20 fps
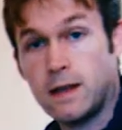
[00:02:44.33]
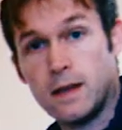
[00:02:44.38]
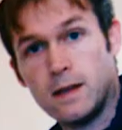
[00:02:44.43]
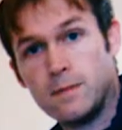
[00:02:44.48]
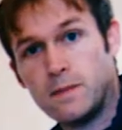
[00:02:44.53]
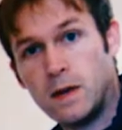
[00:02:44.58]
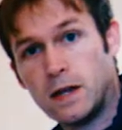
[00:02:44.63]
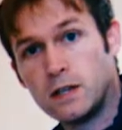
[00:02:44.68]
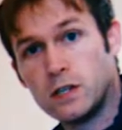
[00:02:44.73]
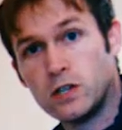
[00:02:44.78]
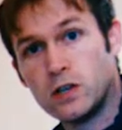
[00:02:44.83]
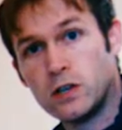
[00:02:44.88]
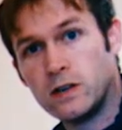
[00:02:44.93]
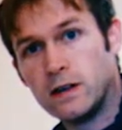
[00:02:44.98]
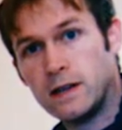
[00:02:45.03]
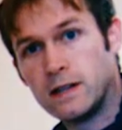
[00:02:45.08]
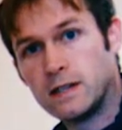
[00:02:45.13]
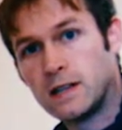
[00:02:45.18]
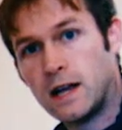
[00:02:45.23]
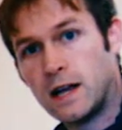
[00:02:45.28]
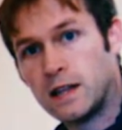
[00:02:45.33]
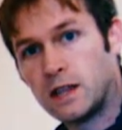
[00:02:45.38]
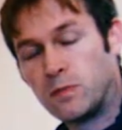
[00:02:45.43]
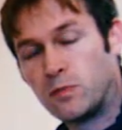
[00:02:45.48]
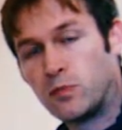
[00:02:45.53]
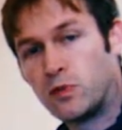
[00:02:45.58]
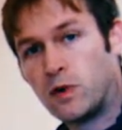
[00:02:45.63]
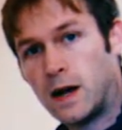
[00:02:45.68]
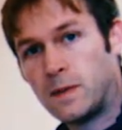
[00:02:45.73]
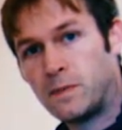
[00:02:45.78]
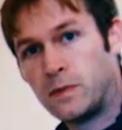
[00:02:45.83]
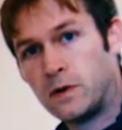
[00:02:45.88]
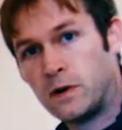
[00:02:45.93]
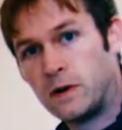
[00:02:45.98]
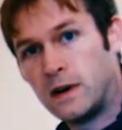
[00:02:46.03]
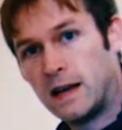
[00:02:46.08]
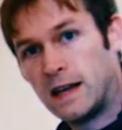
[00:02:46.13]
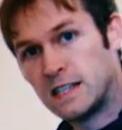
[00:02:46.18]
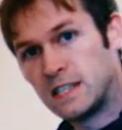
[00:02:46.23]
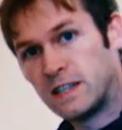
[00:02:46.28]
Again, make sure it's got the
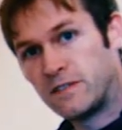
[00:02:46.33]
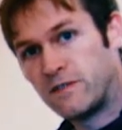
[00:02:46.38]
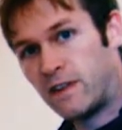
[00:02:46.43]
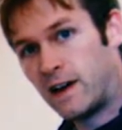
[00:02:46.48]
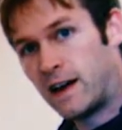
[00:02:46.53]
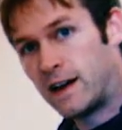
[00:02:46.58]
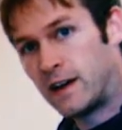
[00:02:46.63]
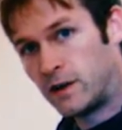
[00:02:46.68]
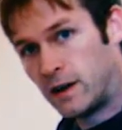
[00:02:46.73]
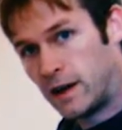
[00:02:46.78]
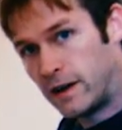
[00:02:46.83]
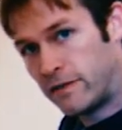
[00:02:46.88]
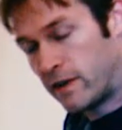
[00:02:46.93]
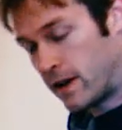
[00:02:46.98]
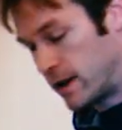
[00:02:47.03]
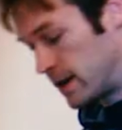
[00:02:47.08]
proper SFI or